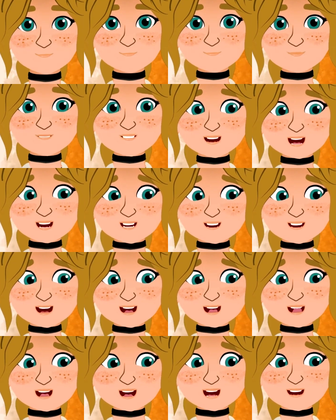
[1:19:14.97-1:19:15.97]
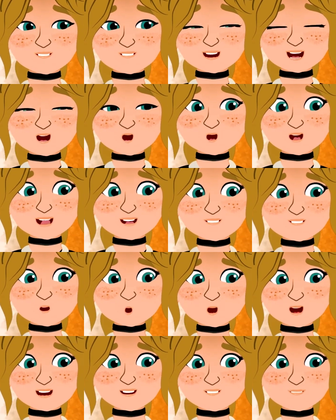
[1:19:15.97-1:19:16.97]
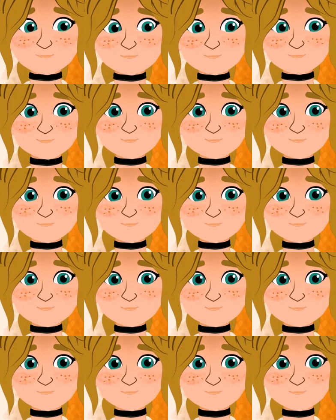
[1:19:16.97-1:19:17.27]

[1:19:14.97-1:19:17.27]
I looked down casually and answered,